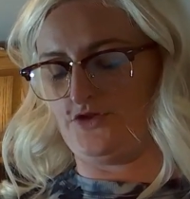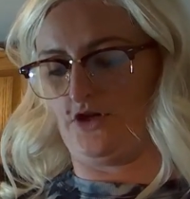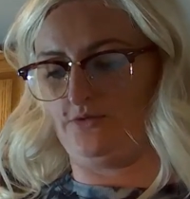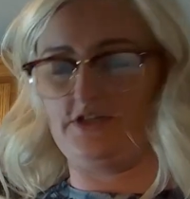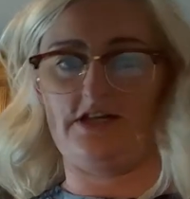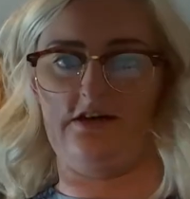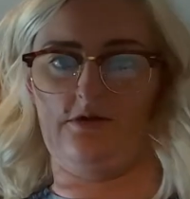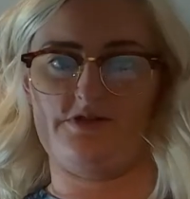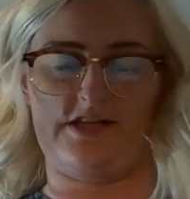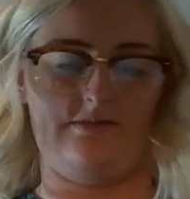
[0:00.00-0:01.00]
Totally
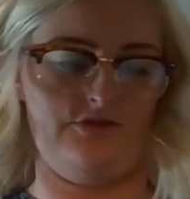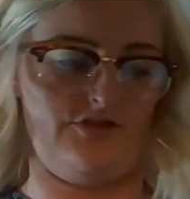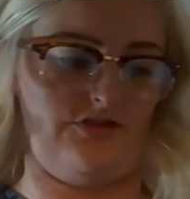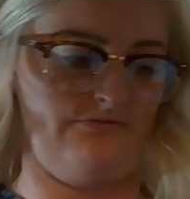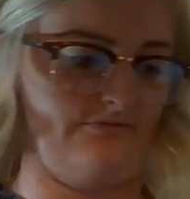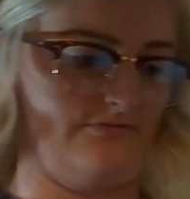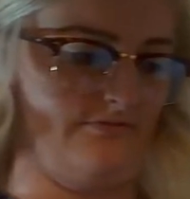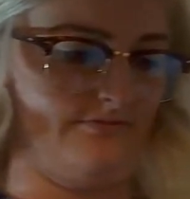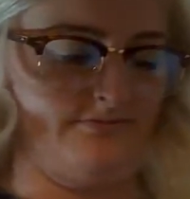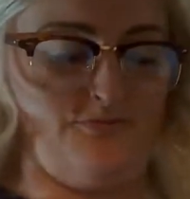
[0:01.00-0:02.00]
didn't notice that much
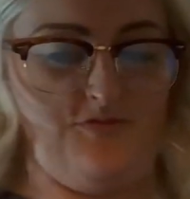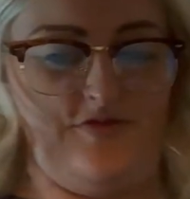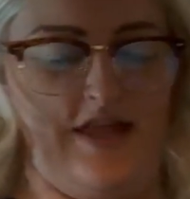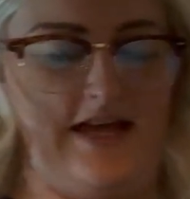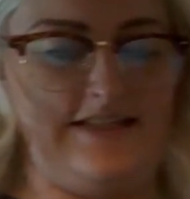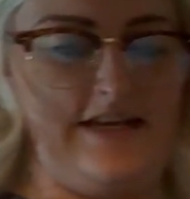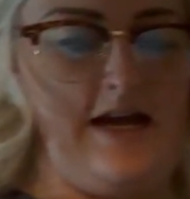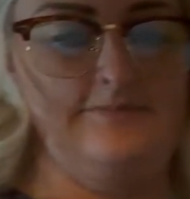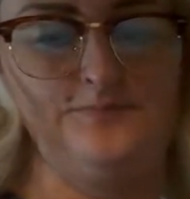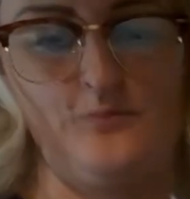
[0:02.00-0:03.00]
last
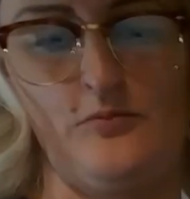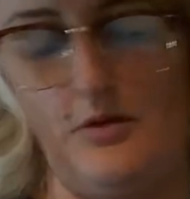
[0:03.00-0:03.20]
time,